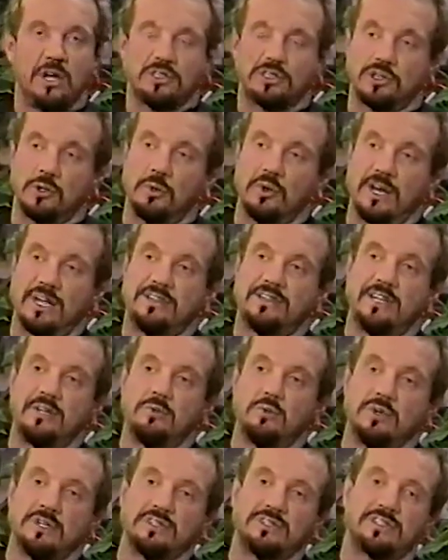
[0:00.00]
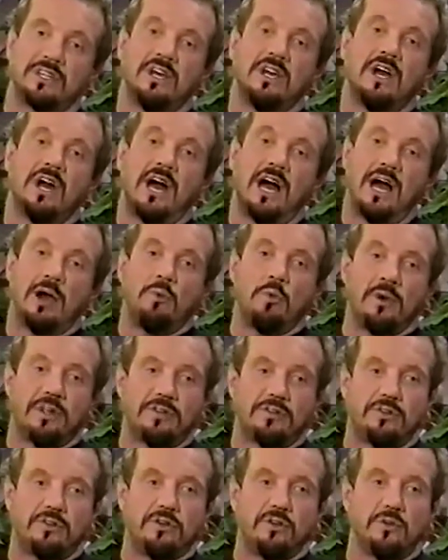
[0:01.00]
So what I did was I
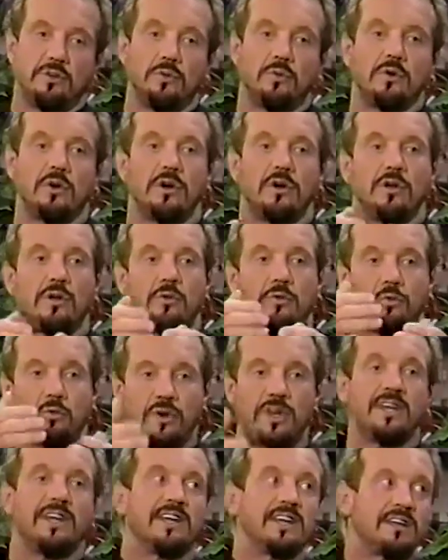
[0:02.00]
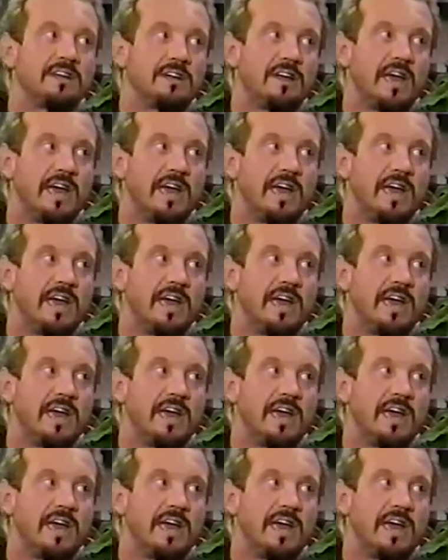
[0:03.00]
went to reading.